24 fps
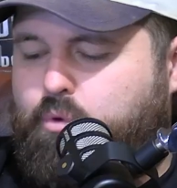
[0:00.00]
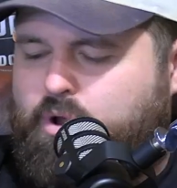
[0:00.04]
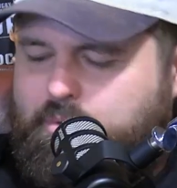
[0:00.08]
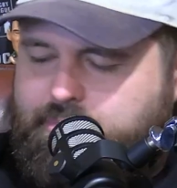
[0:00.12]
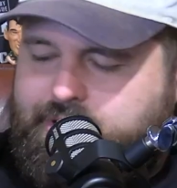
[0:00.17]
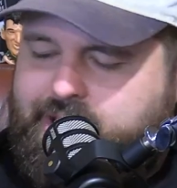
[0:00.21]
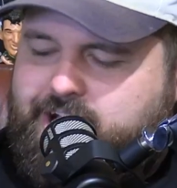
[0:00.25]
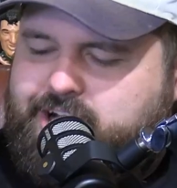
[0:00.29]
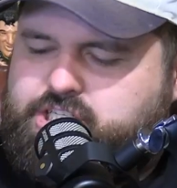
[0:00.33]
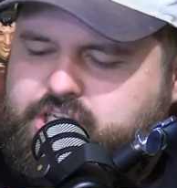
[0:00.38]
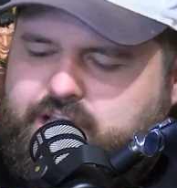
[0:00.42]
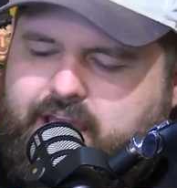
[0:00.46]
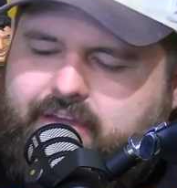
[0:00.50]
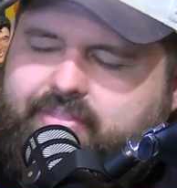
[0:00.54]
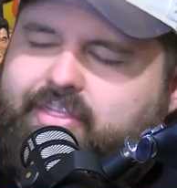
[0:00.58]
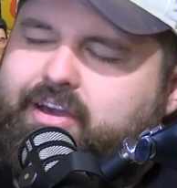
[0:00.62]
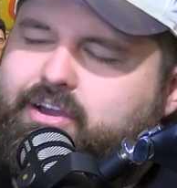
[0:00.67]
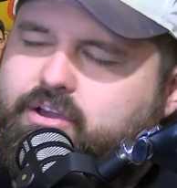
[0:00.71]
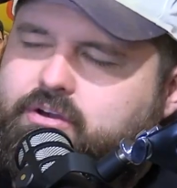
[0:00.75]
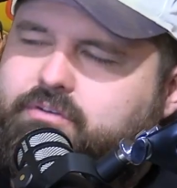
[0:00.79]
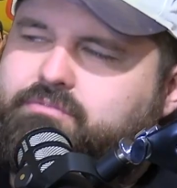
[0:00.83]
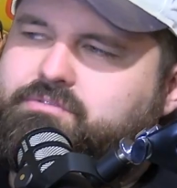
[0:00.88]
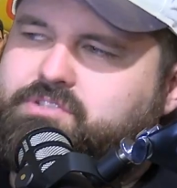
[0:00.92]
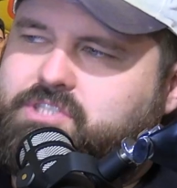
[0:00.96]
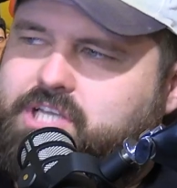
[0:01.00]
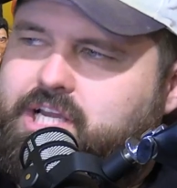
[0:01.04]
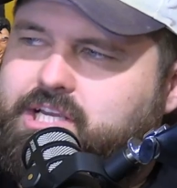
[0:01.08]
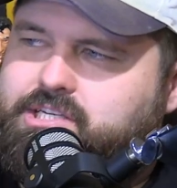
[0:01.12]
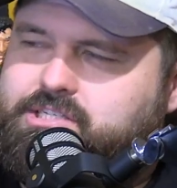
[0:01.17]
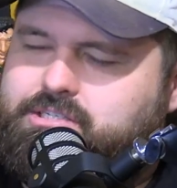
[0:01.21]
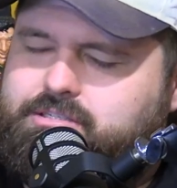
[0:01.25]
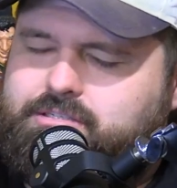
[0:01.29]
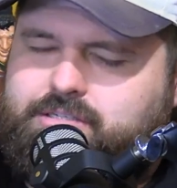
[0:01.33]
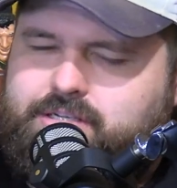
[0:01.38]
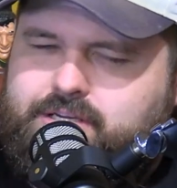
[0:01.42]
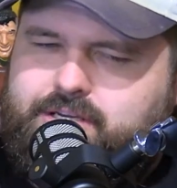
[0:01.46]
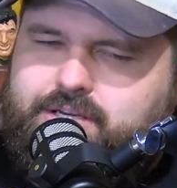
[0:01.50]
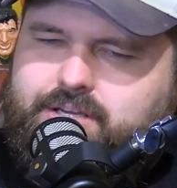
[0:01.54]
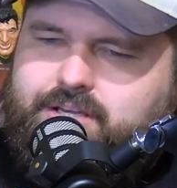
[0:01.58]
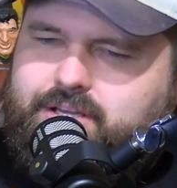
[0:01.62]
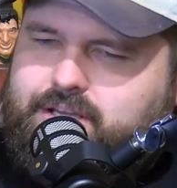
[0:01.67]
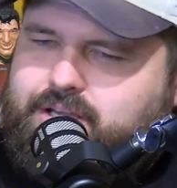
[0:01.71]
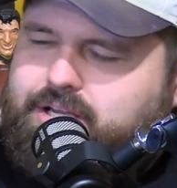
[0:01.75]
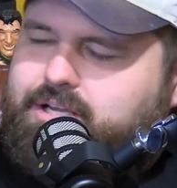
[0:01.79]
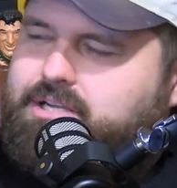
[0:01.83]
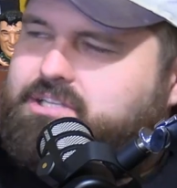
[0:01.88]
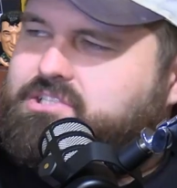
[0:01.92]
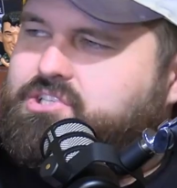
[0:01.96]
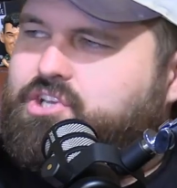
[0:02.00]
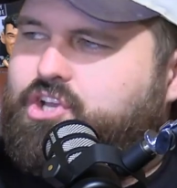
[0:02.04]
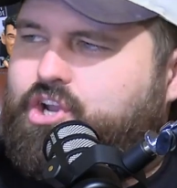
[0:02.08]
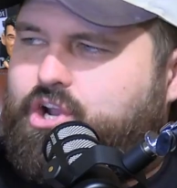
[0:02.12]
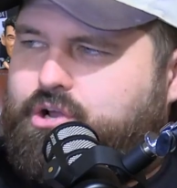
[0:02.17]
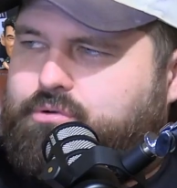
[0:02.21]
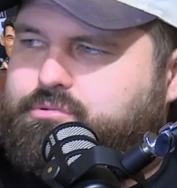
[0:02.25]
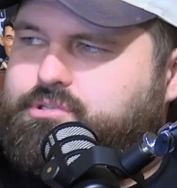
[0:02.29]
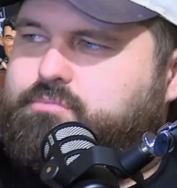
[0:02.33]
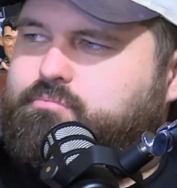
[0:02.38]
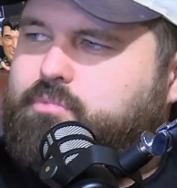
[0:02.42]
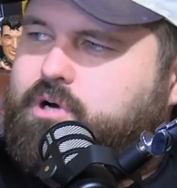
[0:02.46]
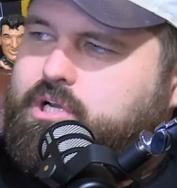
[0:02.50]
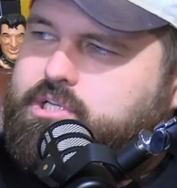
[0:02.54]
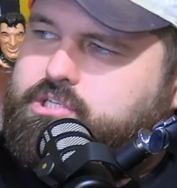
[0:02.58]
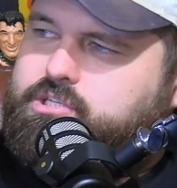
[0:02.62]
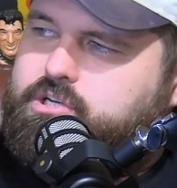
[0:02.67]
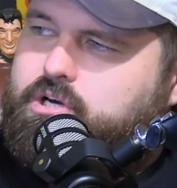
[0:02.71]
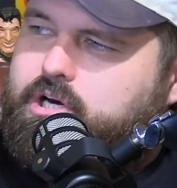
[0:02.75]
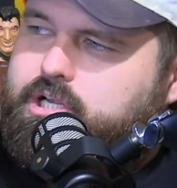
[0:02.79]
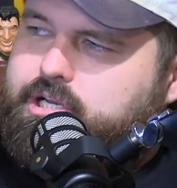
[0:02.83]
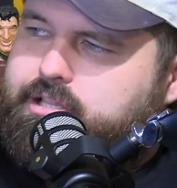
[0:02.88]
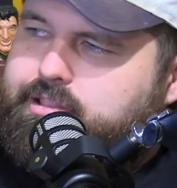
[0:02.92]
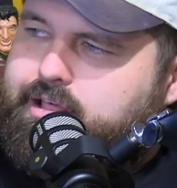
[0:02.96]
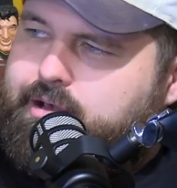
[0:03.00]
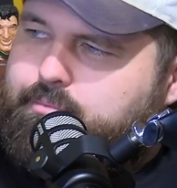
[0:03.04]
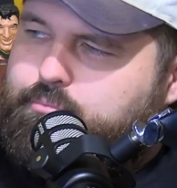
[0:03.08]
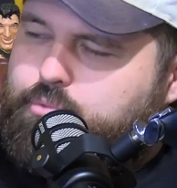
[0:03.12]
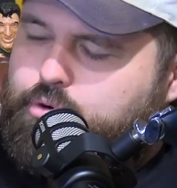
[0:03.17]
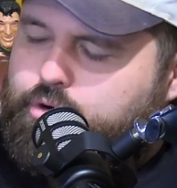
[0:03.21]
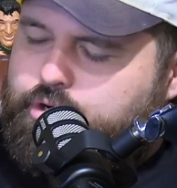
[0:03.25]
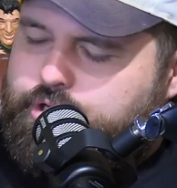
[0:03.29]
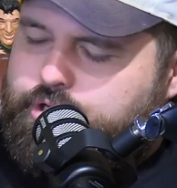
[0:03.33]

we actually had that conversation, Tino was in my side at that point.